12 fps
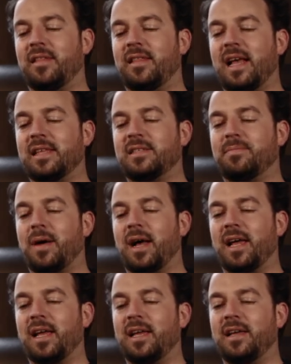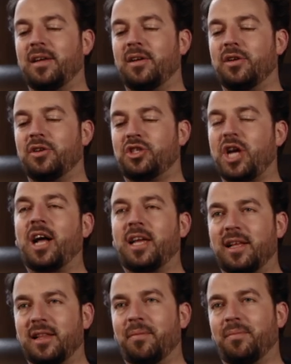that's by
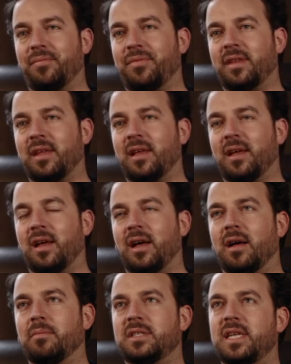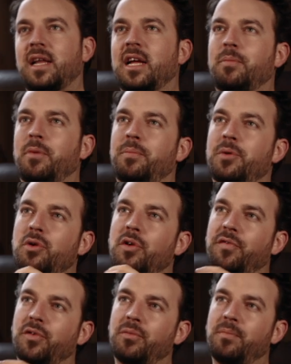shocking them, setting up a
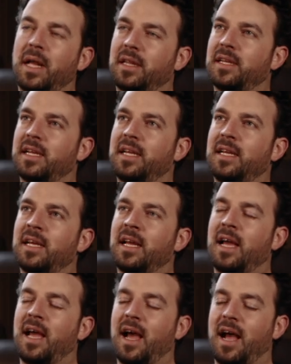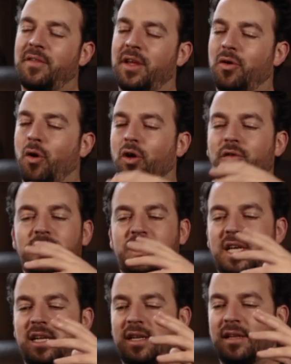beautiful melody, and then all of a
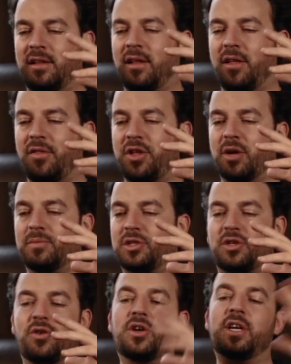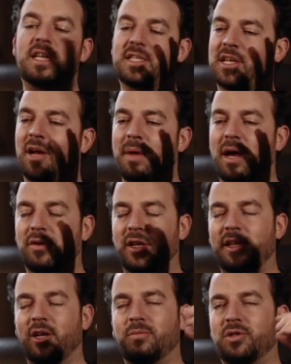sudden the absurdities come out and
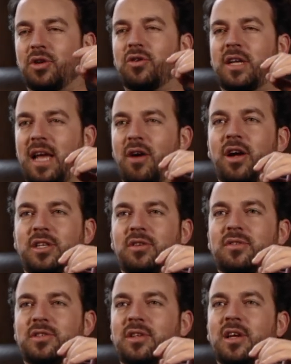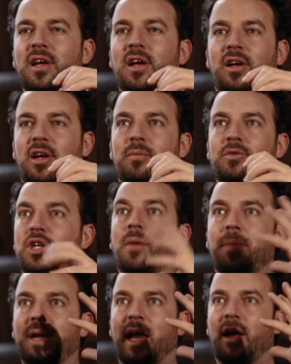the absurd characters come
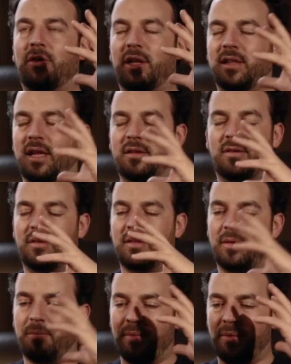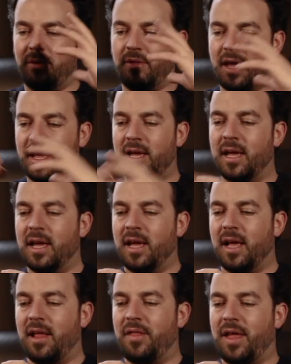jumping out, and
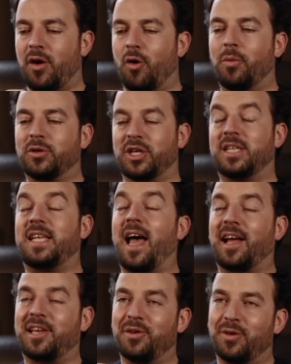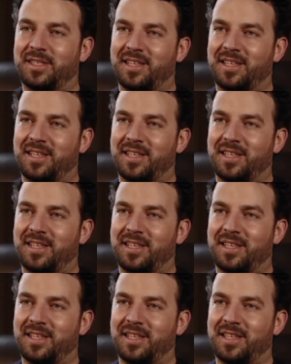they almost attack you at